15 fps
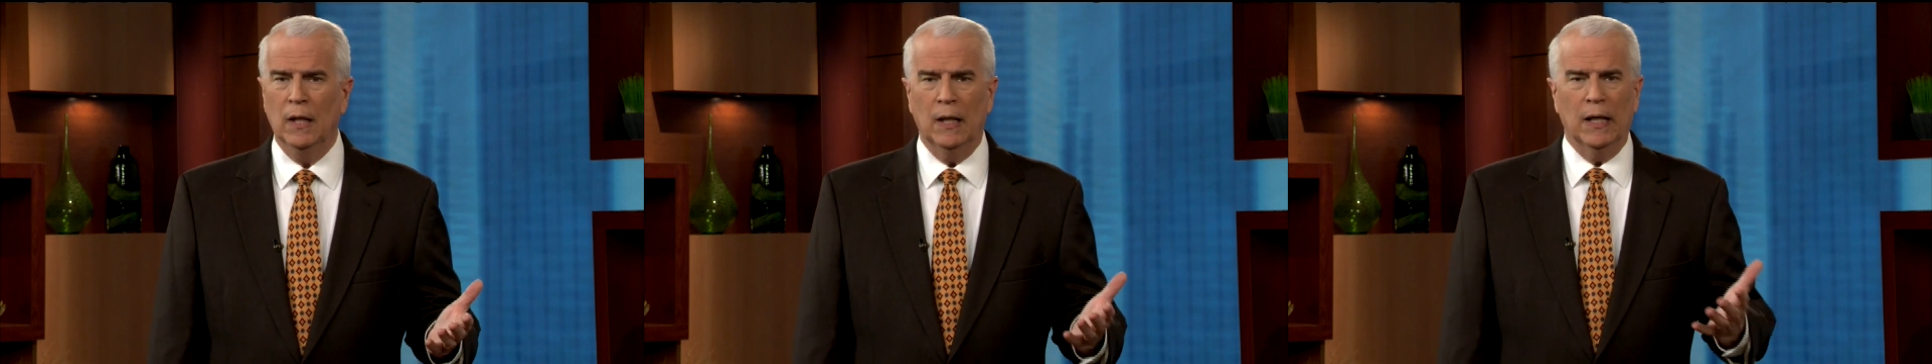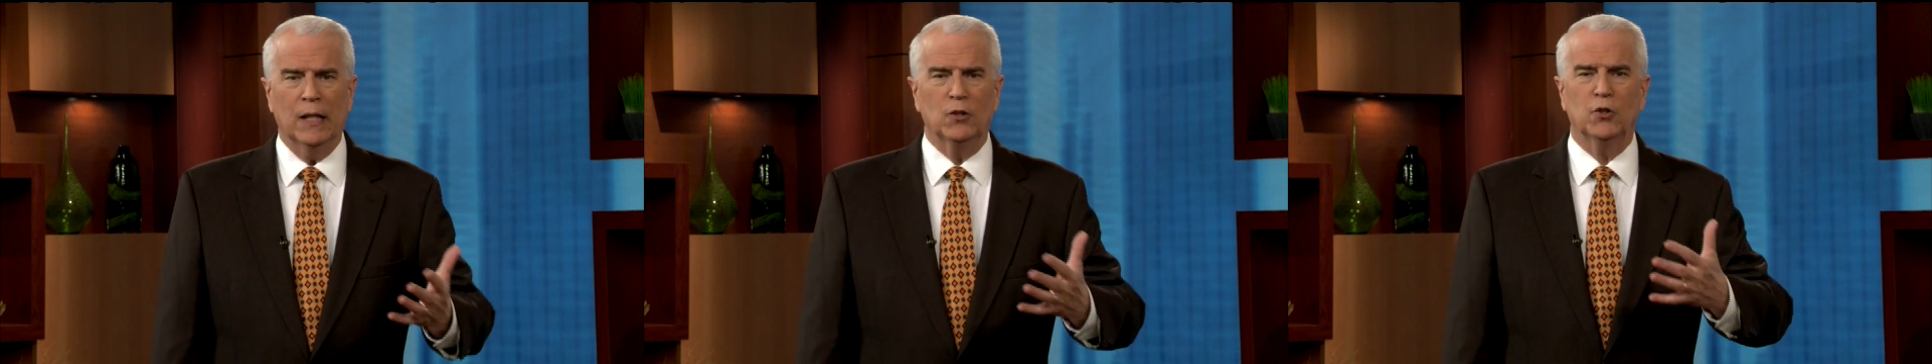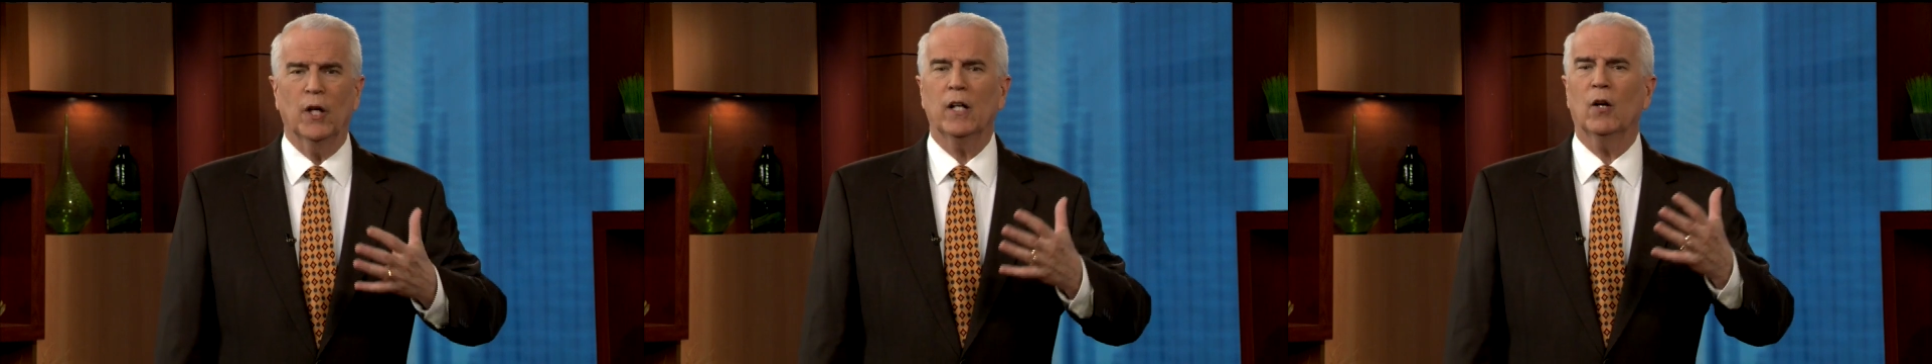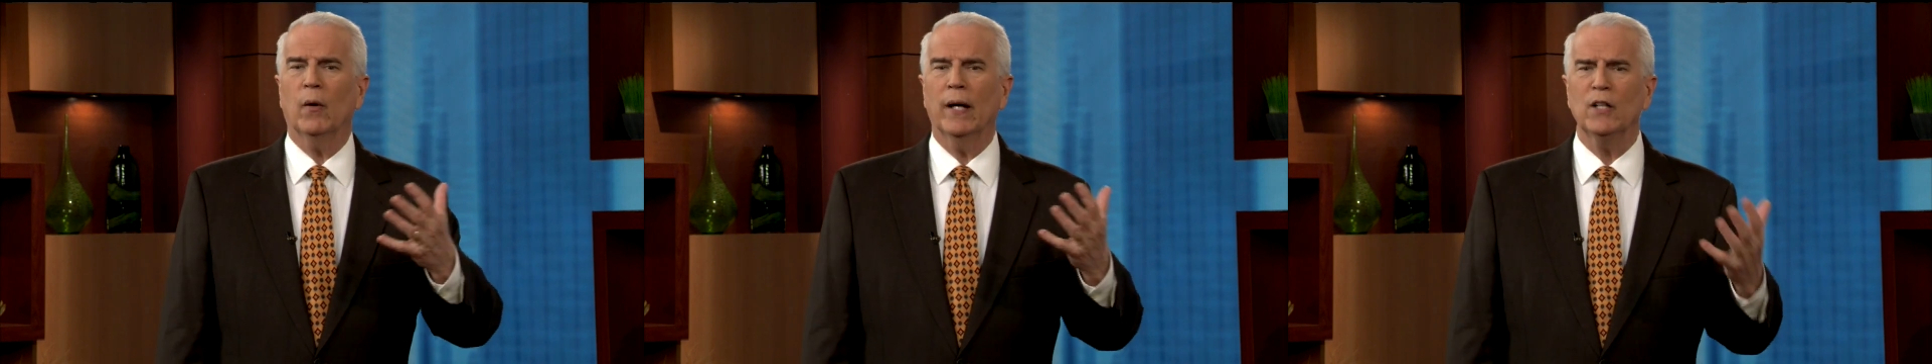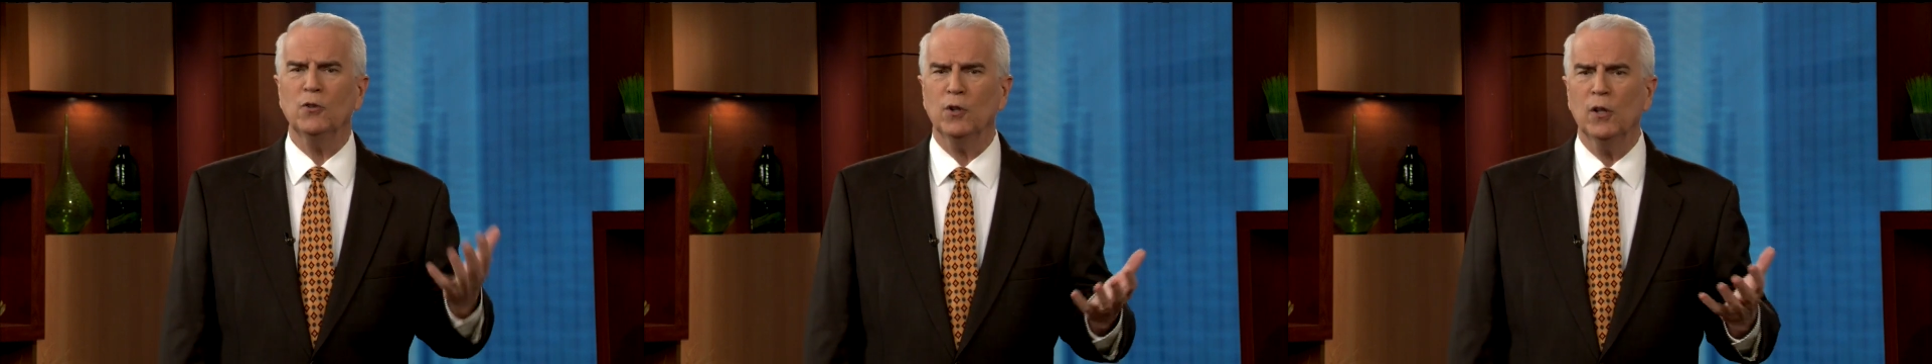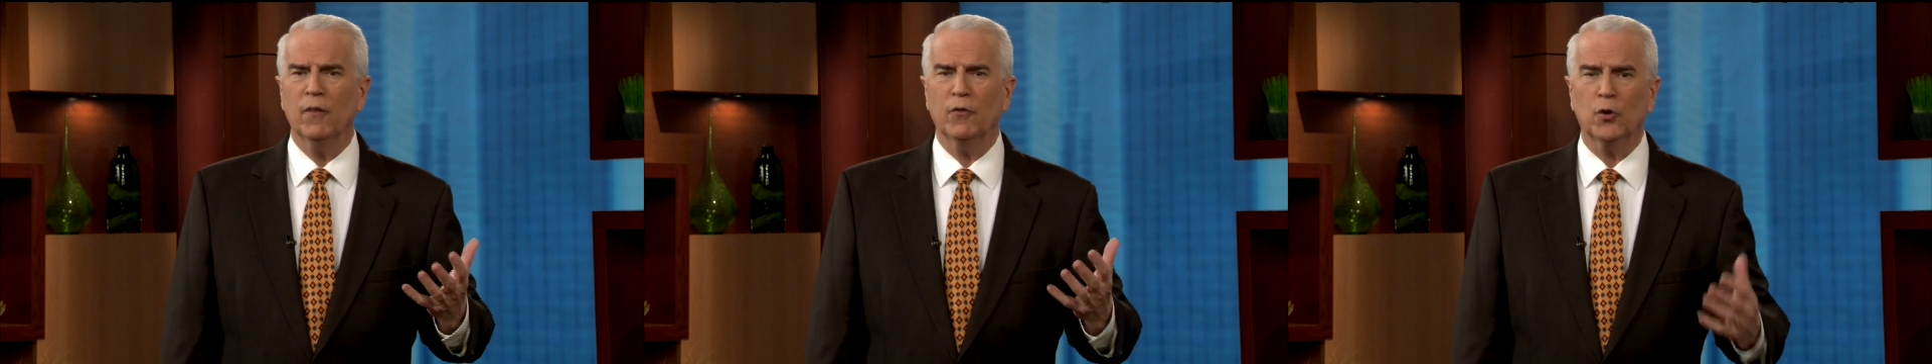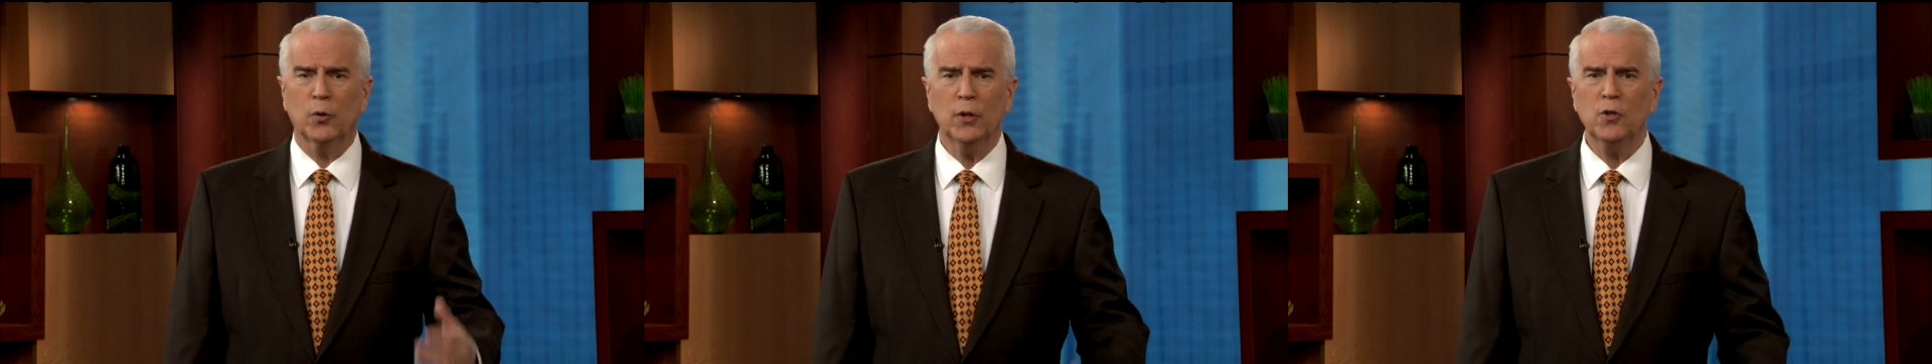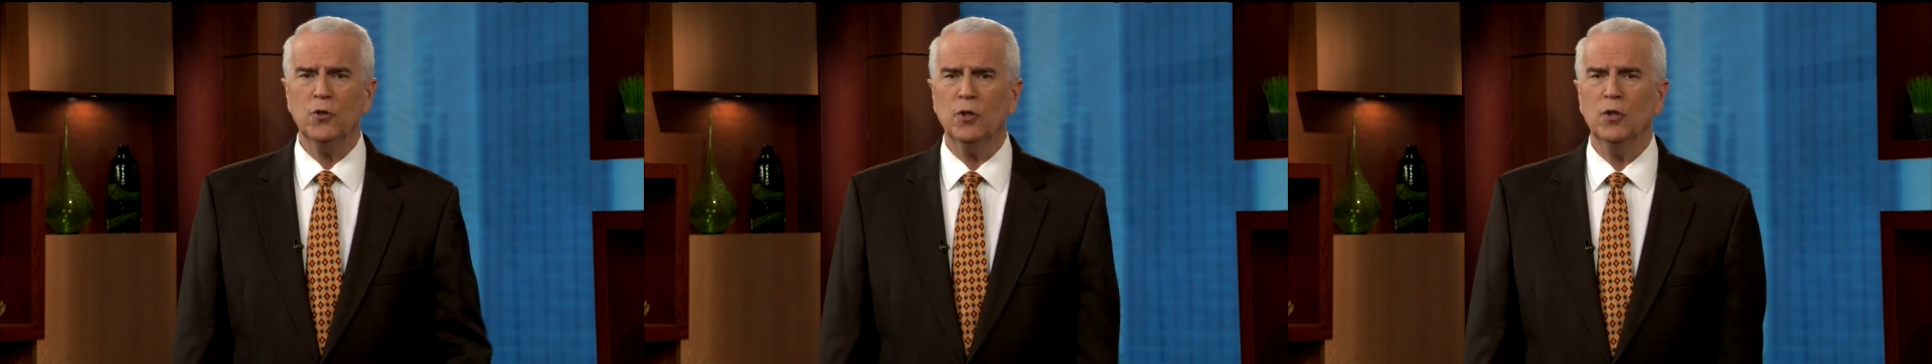A generation of
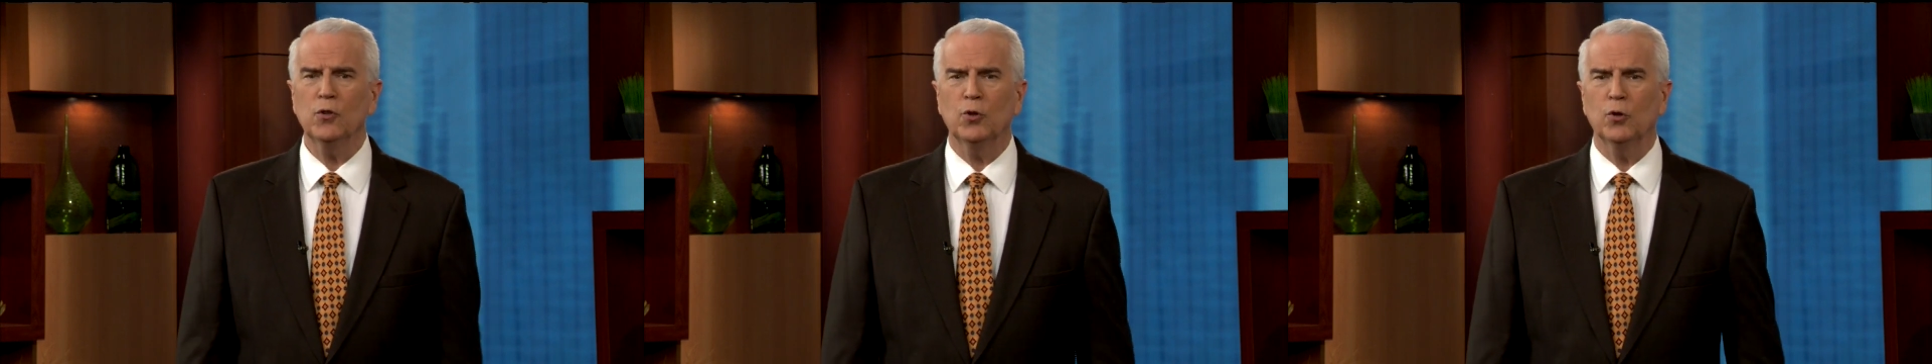Christians